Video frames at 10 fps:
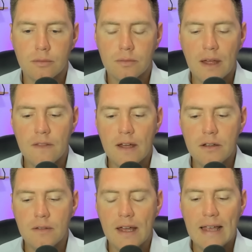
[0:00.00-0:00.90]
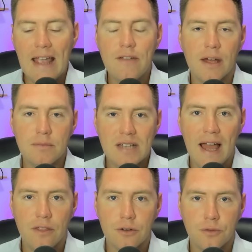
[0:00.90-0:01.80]
they gave them
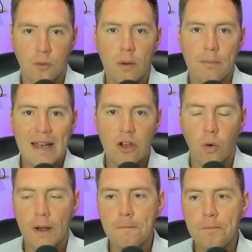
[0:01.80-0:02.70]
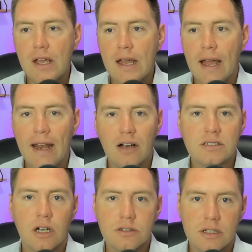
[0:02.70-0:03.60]
Tethers for Bitcoin. And now
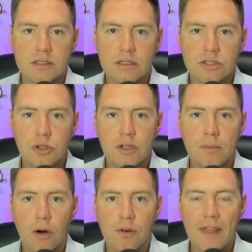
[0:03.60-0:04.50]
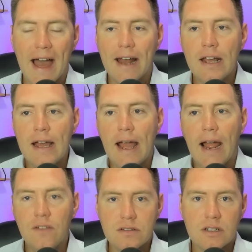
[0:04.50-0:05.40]
Celsius is suing them over that.
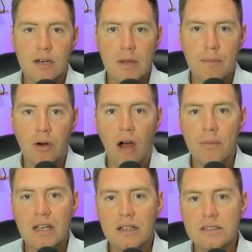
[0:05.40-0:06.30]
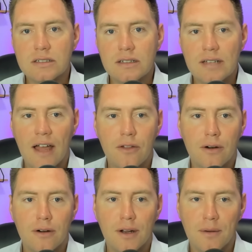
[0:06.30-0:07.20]
And this is going to be a problem because
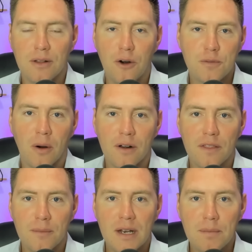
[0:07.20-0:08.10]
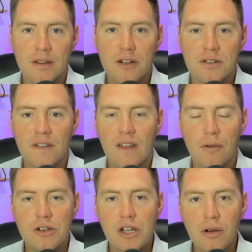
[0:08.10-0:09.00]
Tether, a large part of the manipulation that they
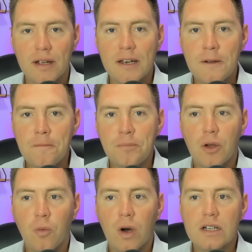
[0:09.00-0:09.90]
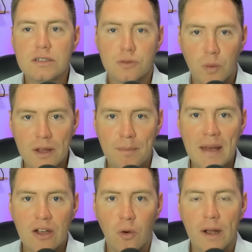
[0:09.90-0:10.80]
were doing was with
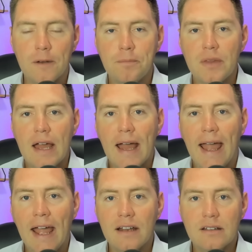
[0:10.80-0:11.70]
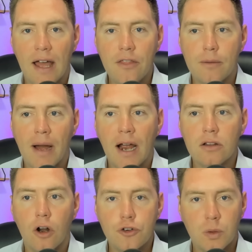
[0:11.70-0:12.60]
Bitcoin. And Tether, by and
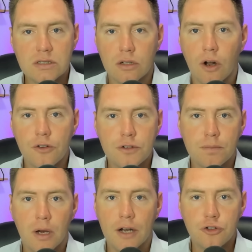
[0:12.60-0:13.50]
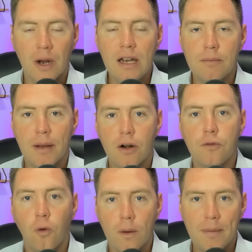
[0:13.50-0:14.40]
large, was the largest trading pair
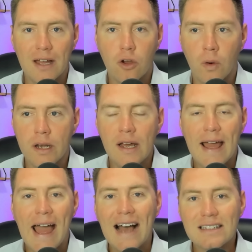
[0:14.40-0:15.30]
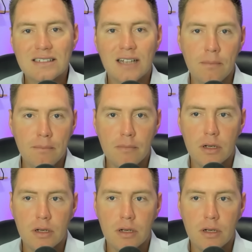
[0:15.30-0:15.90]
for Bitcoin at some